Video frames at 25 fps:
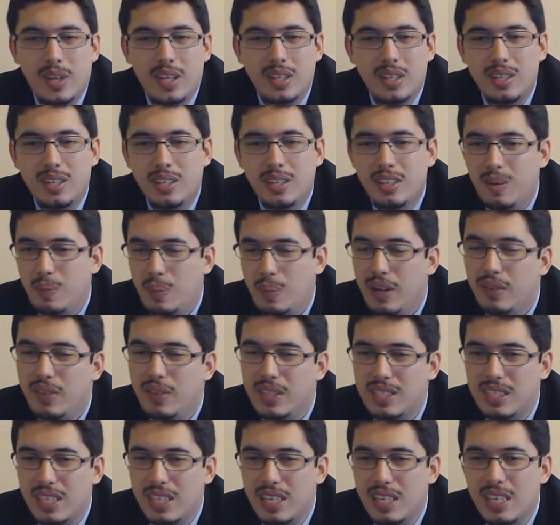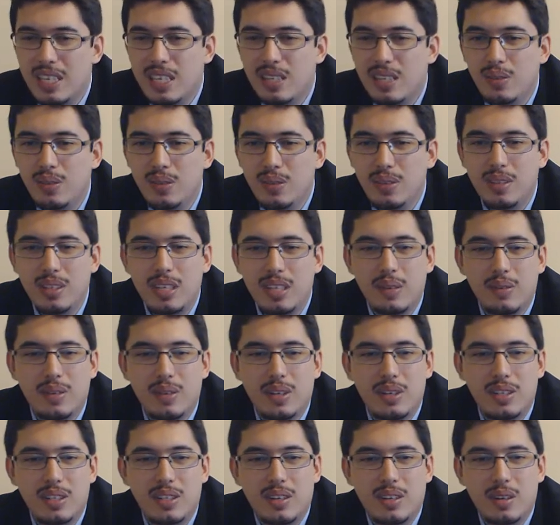was kind of a bit of a save,
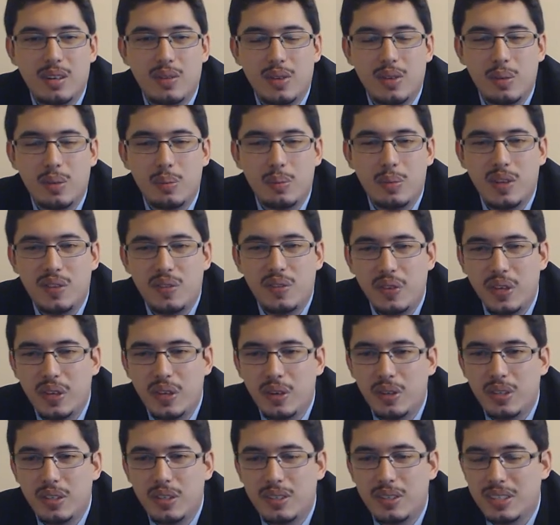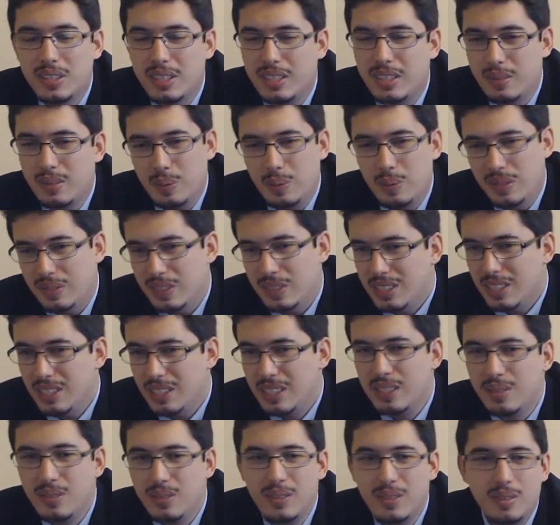even though he's kind of in the midfield. I was saying it was a bit of a
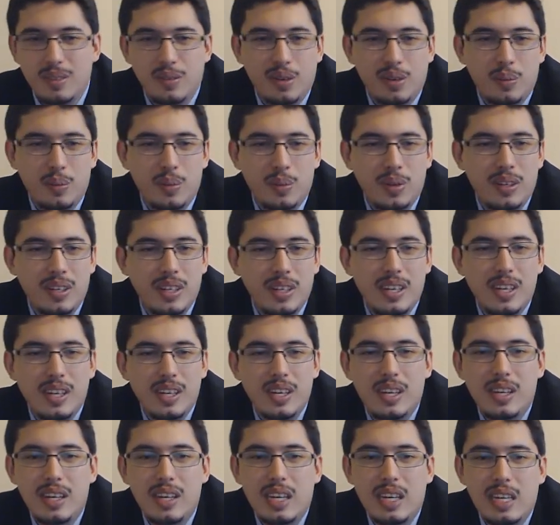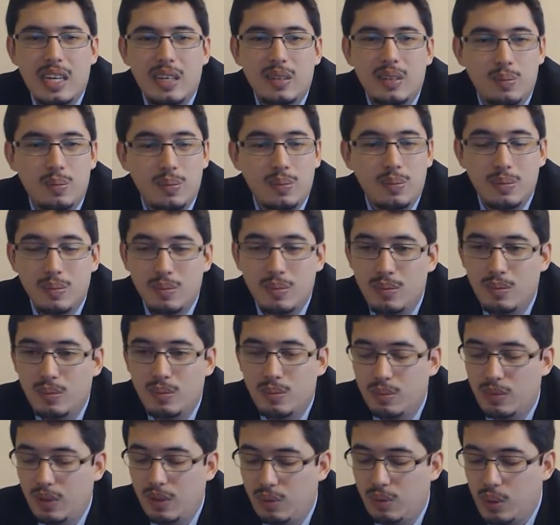save from
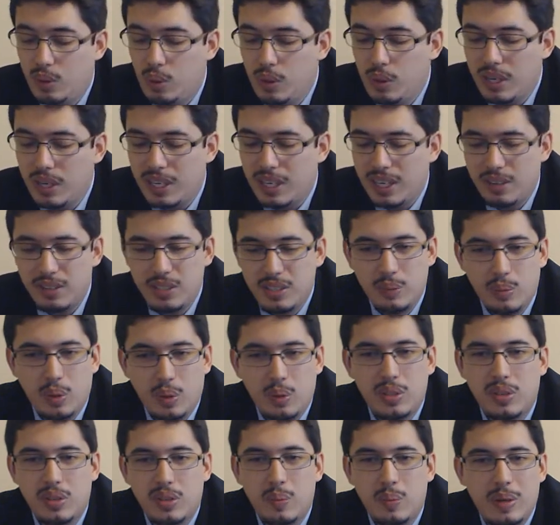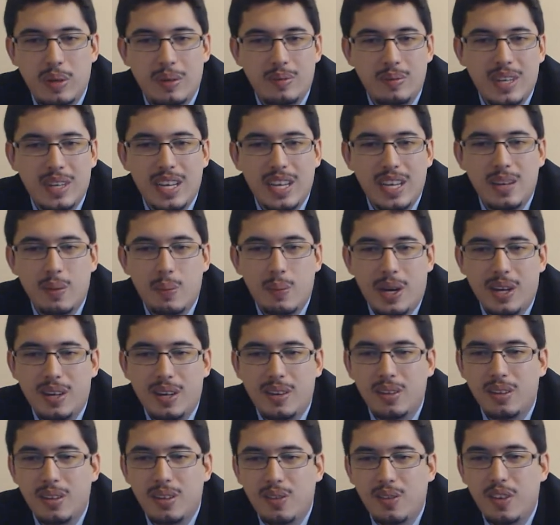with all accounts, he probably should have been near the
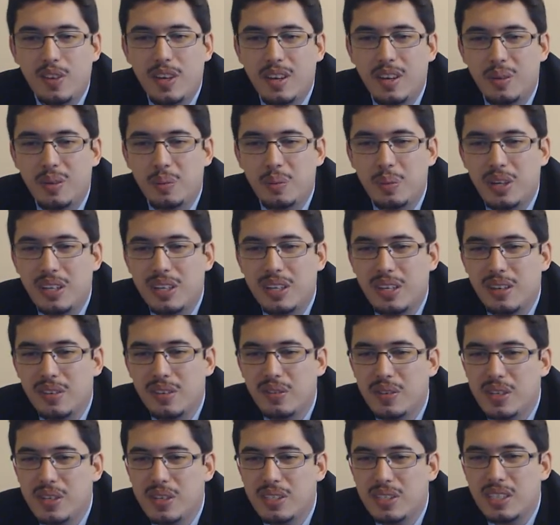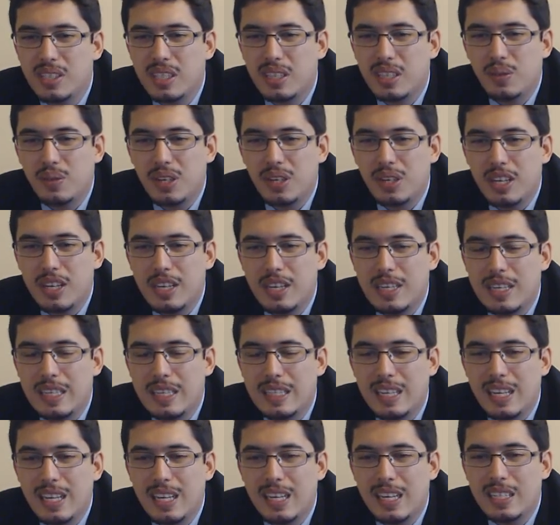back of the field, but yeah, 13th in
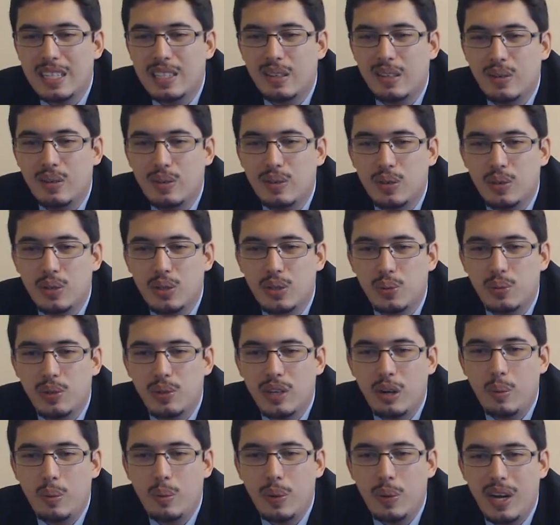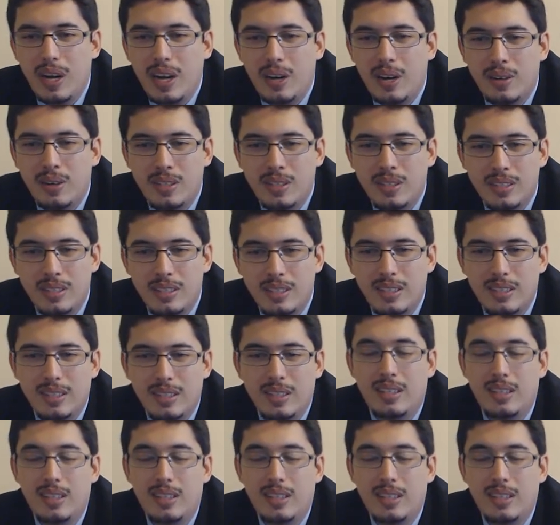the end. And of course, Will Power